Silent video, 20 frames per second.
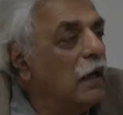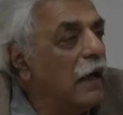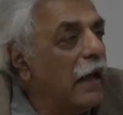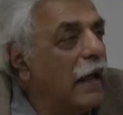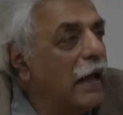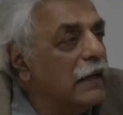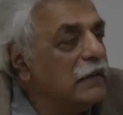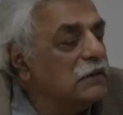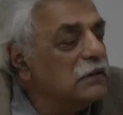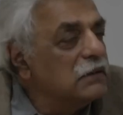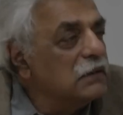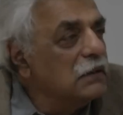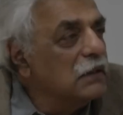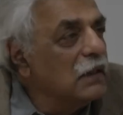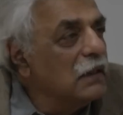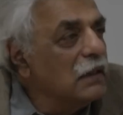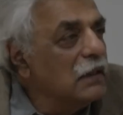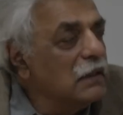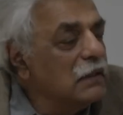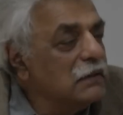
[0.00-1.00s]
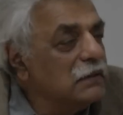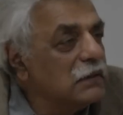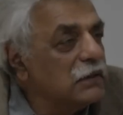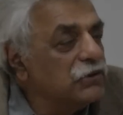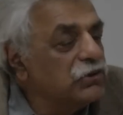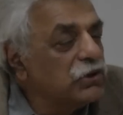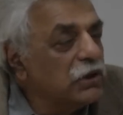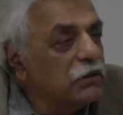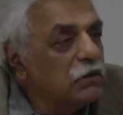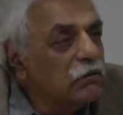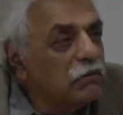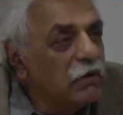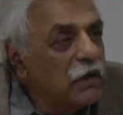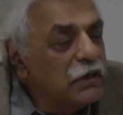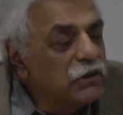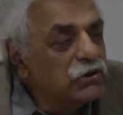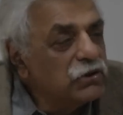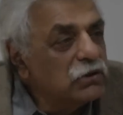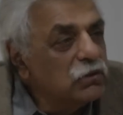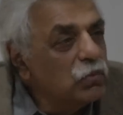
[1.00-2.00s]
and the
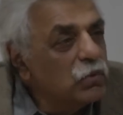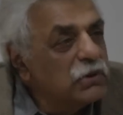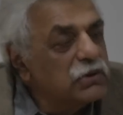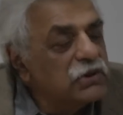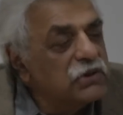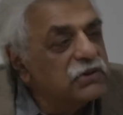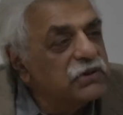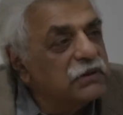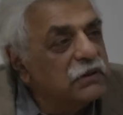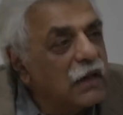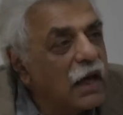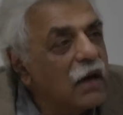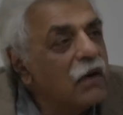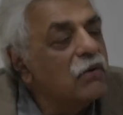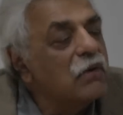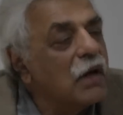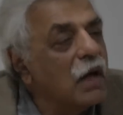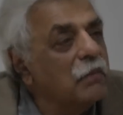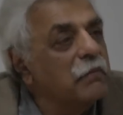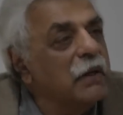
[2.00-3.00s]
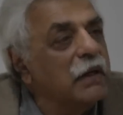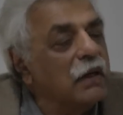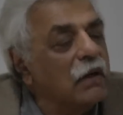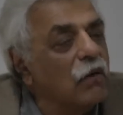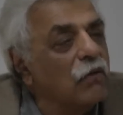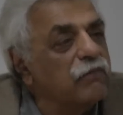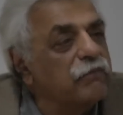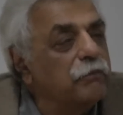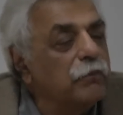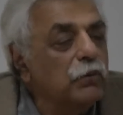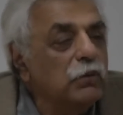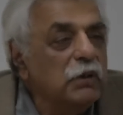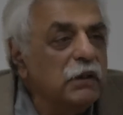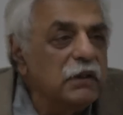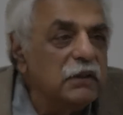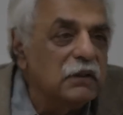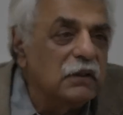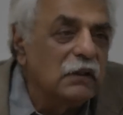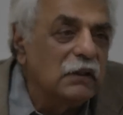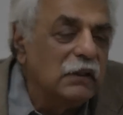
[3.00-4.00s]
generation which is now coming of
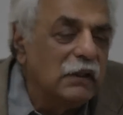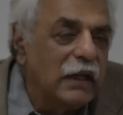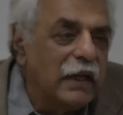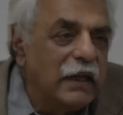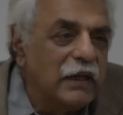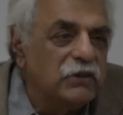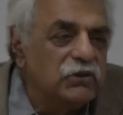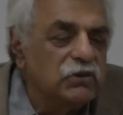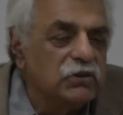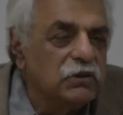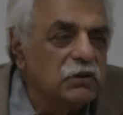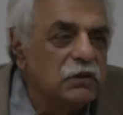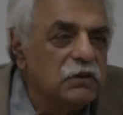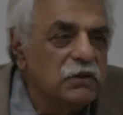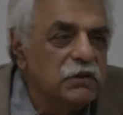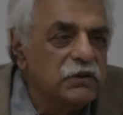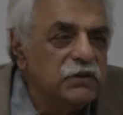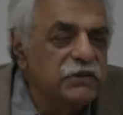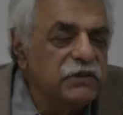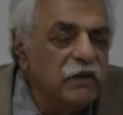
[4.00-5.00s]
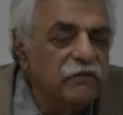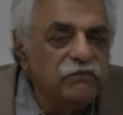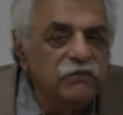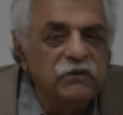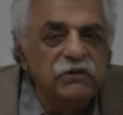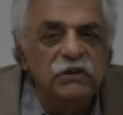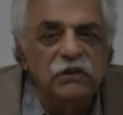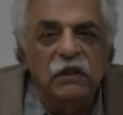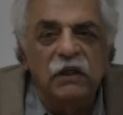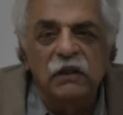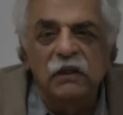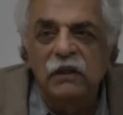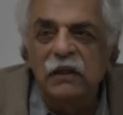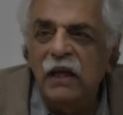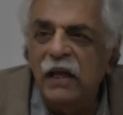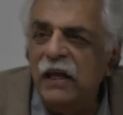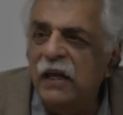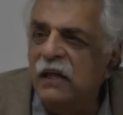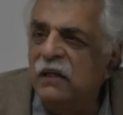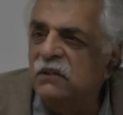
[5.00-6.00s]
political age, 17,
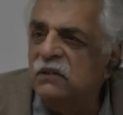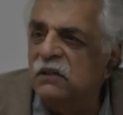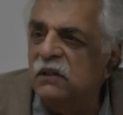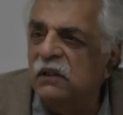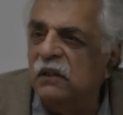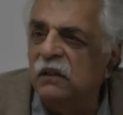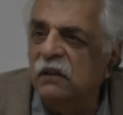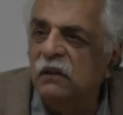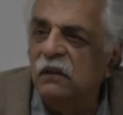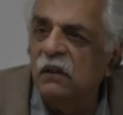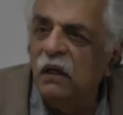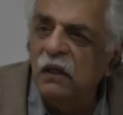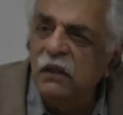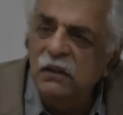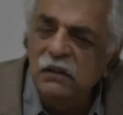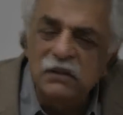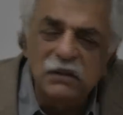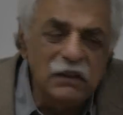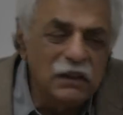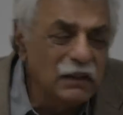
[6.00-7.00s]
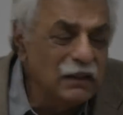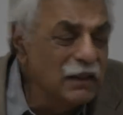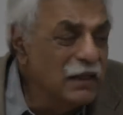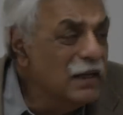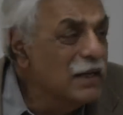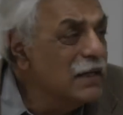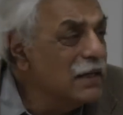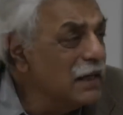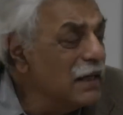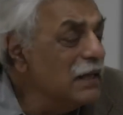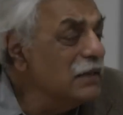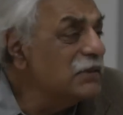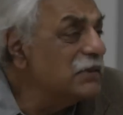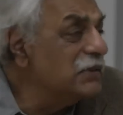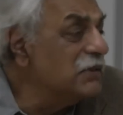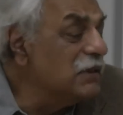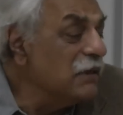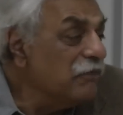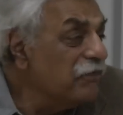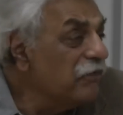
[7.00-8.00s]
18, 19, is
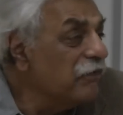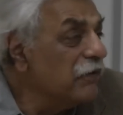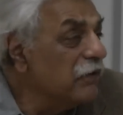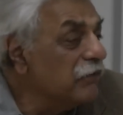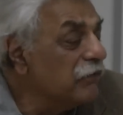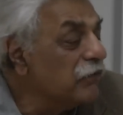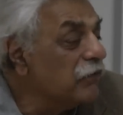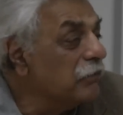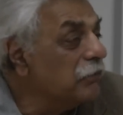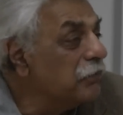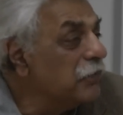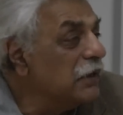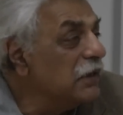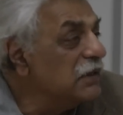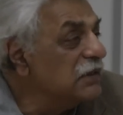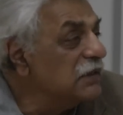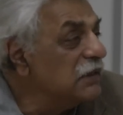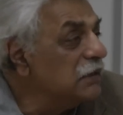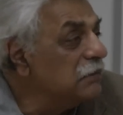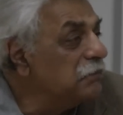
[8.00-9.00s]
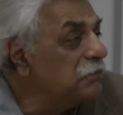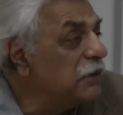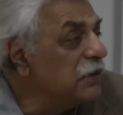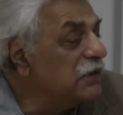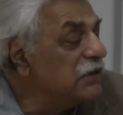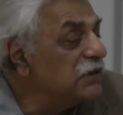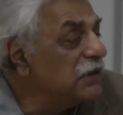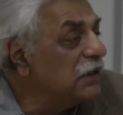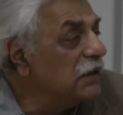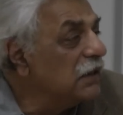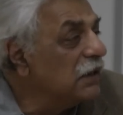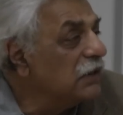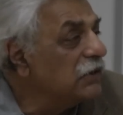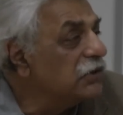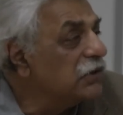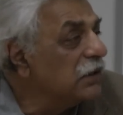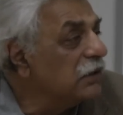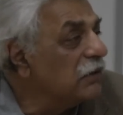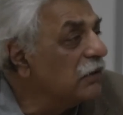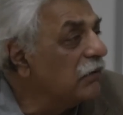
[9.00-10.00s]
different from preceding
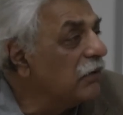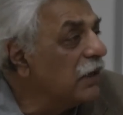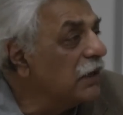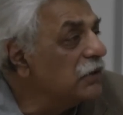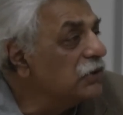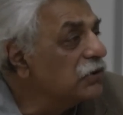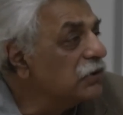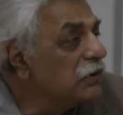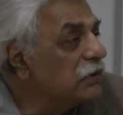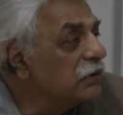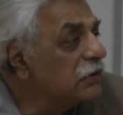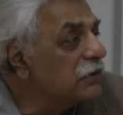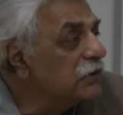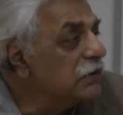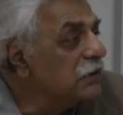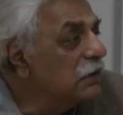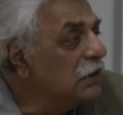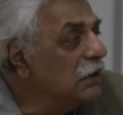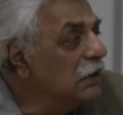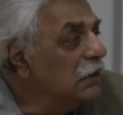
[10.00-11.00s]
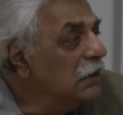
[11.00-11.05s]
generations.